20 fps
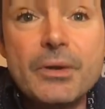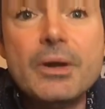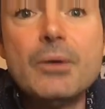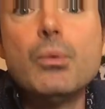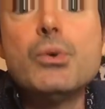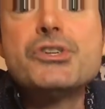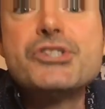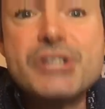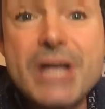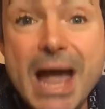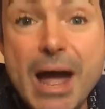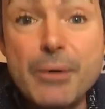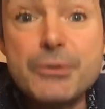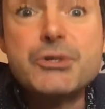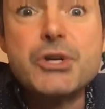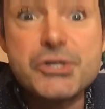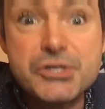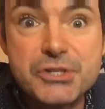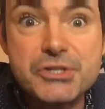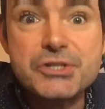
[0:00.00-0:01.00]
will
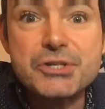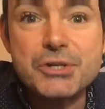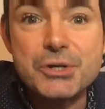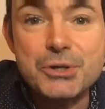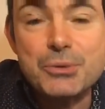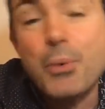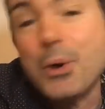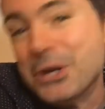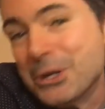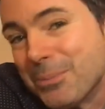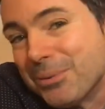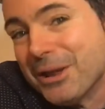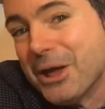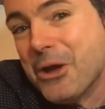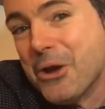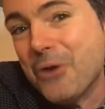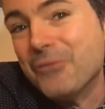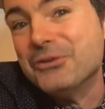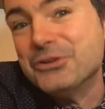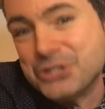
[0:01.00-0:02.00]
sound just as good when you're
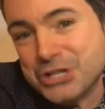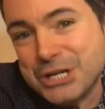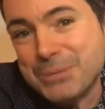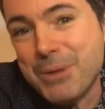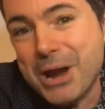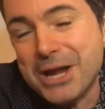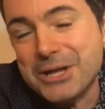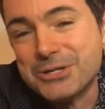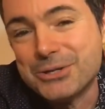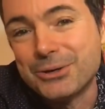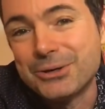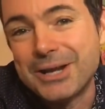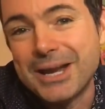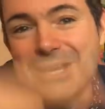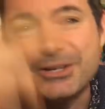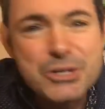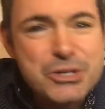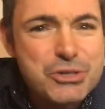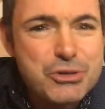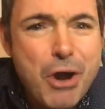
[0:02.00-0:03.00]
playing over G major,
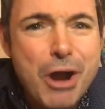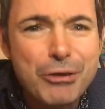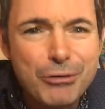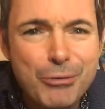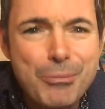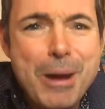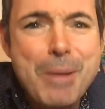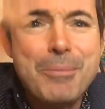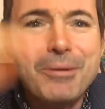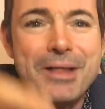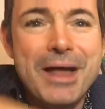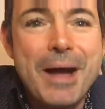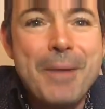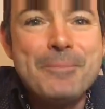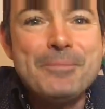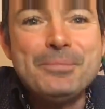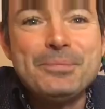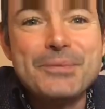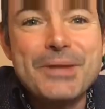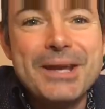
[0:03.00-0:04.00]
okay? Just try and remember that.